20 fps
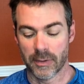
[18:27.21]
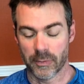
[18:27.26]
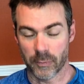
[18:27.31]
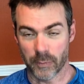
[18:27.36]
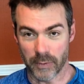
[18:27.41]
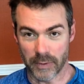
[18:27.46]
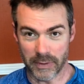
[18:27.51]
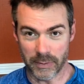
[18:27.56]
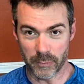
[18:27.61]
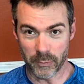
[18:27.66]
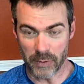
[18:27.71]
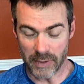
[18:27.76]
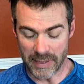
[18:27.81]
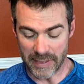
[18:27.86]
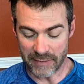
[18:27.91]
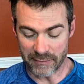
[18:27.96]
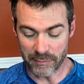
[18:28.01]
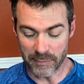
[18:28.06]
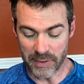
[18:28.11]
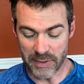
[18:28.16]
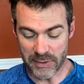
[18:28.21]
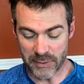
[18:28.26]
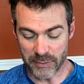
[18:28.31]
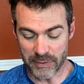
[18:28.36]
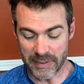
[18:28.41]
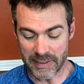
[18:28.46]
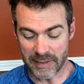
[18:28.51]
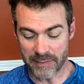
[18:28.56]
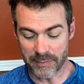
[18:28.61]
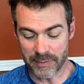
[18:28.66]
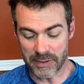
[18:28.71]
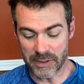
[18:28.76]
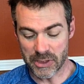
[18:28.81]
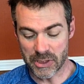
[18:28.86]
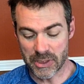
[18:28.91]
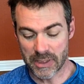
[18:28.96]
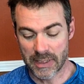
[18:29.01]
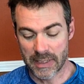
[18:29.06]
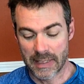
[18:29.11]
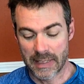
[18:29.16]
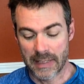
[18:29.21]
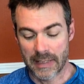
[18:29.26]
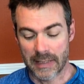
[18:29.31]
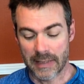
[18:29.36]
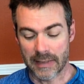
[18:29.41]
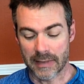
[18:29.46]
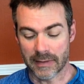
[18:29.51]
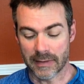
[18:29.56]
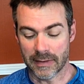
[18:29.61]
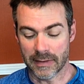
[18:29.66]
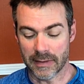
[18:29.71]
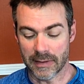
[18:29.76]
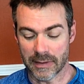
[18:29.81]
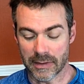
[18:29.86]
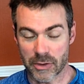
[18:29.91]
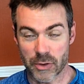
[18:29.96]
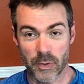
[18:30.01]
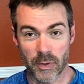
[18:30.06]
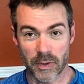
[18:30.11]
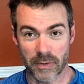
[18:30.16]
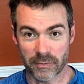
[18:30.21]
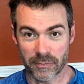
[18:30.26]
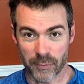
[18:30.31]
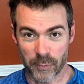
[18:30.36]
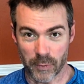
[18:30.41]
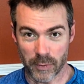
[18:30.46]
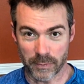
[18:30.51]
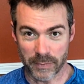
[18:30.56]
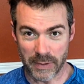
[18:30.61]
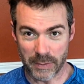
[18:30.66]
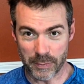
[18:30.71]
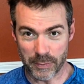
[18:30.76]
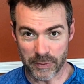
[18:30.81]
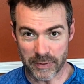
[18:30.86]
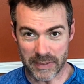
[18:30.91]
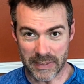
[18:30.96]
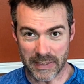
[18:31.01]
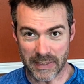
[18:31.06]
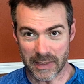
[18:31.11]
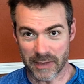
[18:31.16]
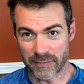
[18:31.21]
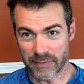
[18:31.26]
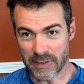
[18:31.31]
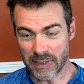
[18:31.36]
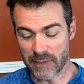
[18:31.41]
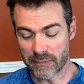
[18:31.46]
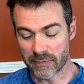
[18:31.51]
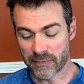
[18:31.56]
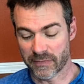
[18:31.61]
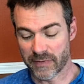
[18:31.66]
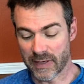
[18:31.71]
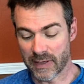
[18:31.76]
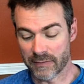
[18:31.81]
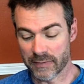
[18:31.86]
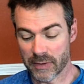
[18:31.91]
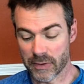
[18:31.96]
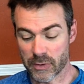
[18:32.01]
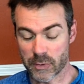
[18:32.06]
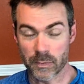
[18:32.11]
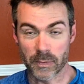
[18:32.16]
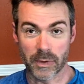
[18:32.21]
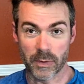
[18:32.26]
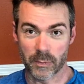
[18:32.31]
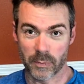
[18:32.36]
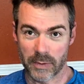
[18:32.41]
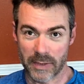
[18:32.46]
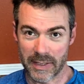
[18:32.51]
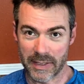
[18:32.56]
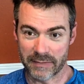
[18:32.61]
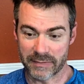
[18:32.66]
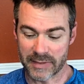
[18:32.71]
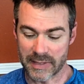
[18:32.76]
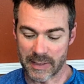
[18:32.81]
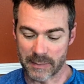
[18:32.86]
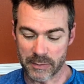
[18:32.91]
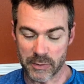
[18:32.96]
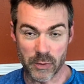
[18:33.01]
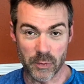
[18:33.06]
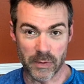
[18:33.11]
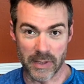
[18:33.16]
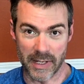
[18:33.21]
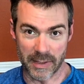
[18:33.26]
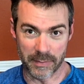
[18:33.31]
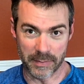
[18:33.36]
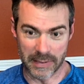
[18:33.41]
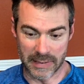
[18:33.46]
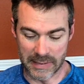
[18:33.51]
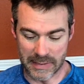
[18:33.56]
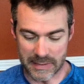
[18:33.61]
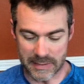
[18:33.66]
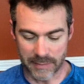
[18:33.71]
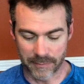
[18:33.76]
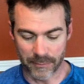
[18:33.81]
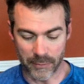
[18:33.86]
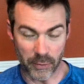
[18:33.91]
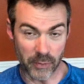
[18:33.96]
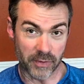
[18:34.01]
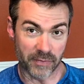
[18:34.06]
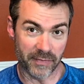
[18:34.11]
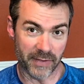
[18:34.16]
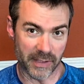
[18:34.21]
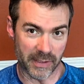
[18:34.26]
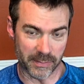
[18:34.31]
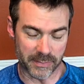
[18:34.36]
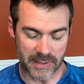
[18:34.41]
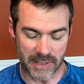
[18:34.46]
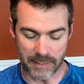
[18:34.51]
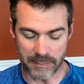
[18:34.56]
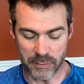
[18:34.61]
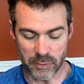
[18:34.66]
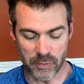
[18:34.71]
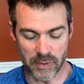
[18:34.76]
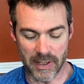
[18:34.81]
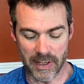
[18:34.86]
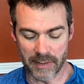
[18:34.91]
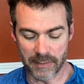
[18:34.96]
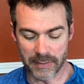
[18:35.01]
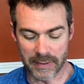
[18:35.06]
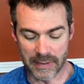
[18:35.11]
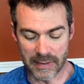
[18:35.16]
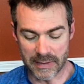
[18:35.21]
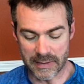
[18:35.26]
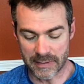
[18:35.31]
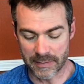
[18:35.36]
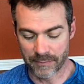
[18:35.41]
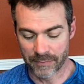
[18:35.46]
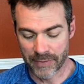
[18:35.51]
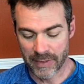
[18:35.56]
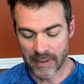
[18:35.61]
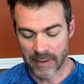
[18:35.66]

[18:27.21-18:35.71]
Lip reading: one will have muscle damage, and then 204 people take it every day for 5 years, one will have type 2 diabetes or develop type 2 diabetes.